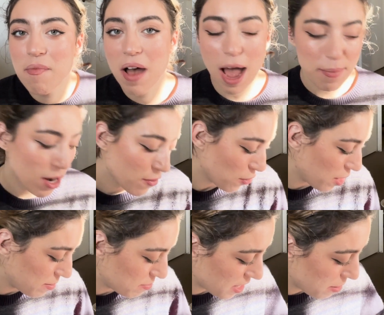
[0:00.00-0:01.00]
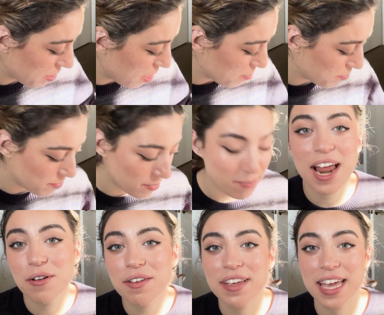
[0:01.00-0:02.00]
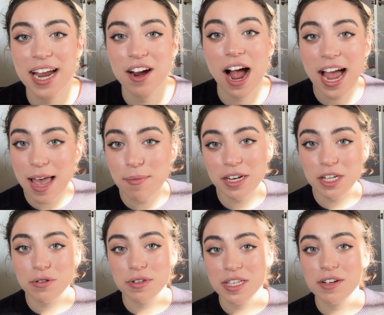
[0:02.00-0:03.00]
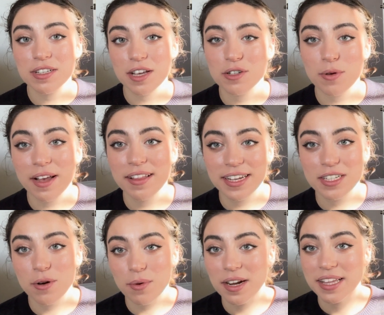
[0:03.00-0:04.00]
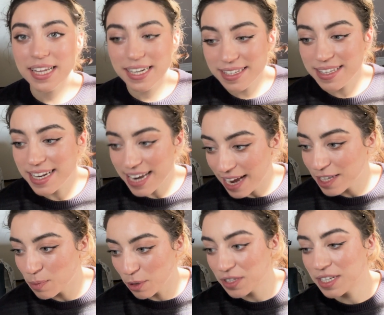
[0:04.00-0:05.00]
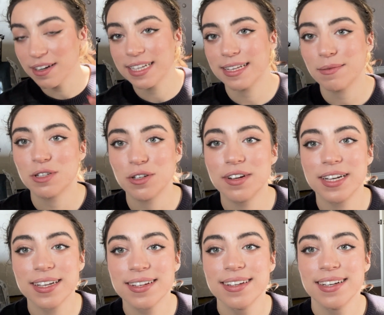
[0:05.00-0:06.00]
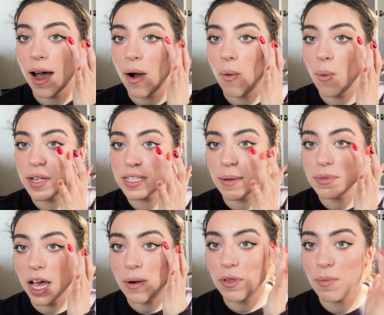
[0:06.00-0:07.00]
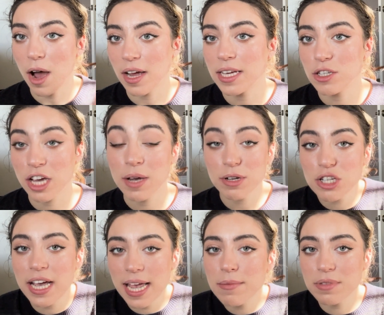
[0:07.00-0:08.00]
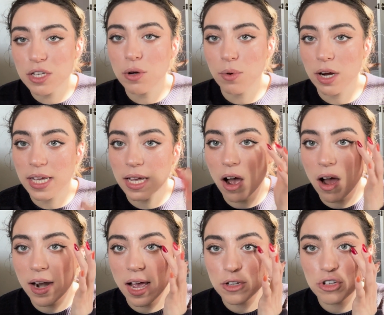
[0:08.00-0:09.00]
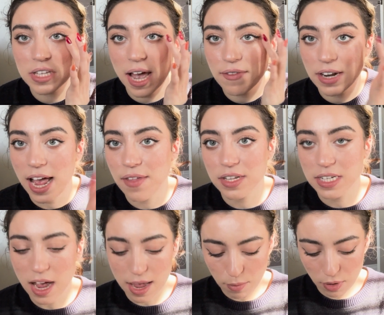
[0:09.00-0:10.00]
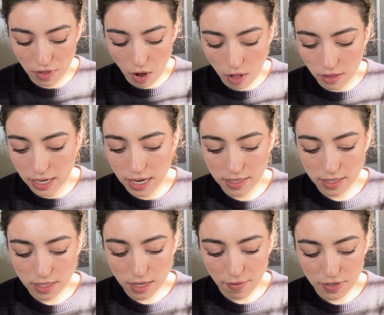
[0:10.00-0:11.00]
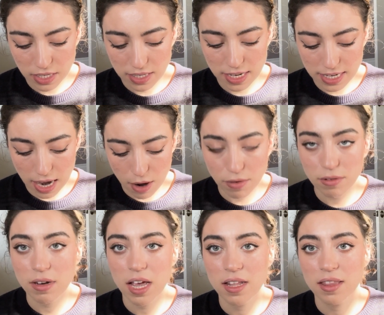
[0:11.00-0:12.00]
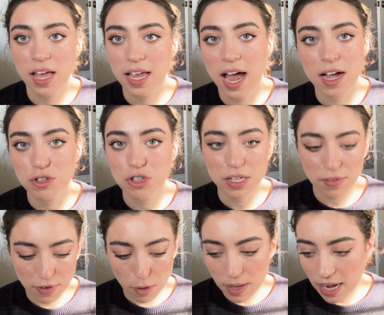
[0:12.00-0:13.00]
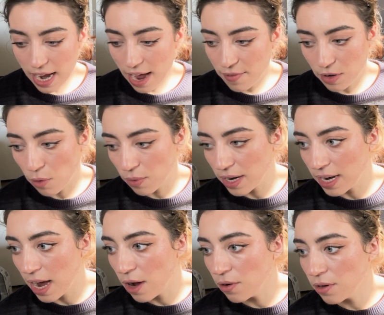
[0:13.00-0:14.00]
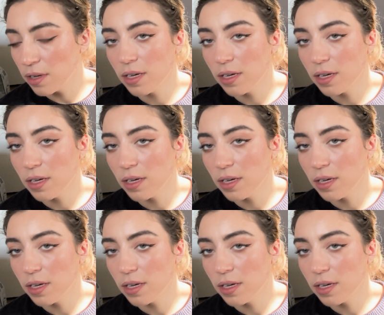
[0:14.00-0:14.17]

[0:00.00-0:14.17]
I'm here for it. Sign me up. I don't even care. I am going to do a series on Twilight. Don't worry. That is the next book series I'm doing. Once I'm done with Mockingjay, which I am still working on. I just haven't had the time with the holidays and stuff to sit down and like actually film it. I have it all written out.